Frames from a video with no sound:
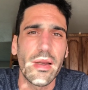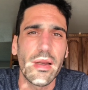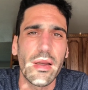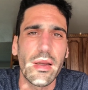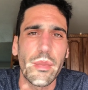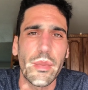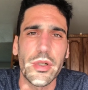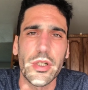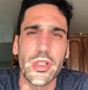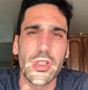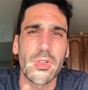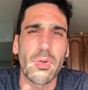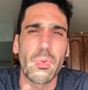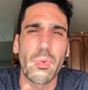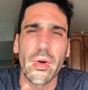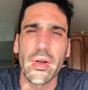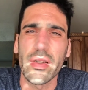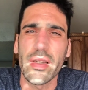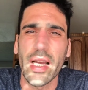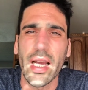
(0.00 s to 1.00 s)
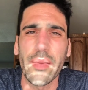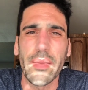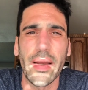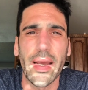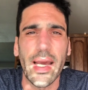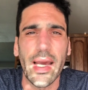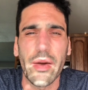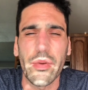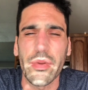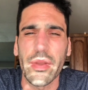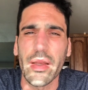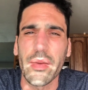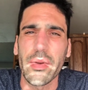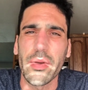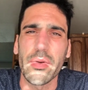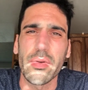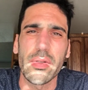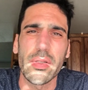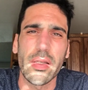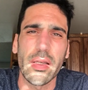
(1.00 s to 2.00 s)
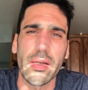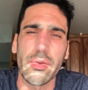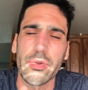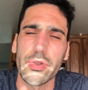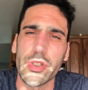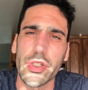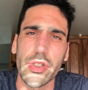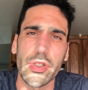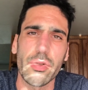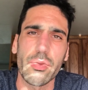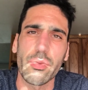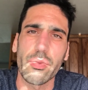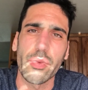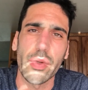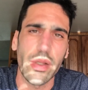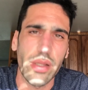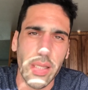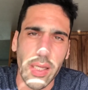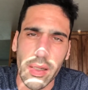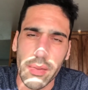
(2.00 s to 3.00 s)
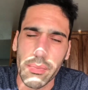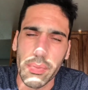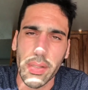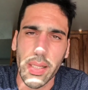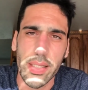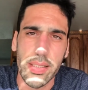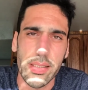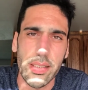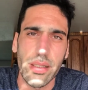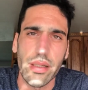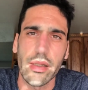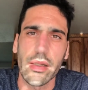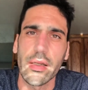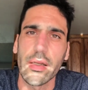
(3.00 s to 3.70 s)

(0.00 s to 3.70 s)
but just the one time I had with him, it was just really unpleasant.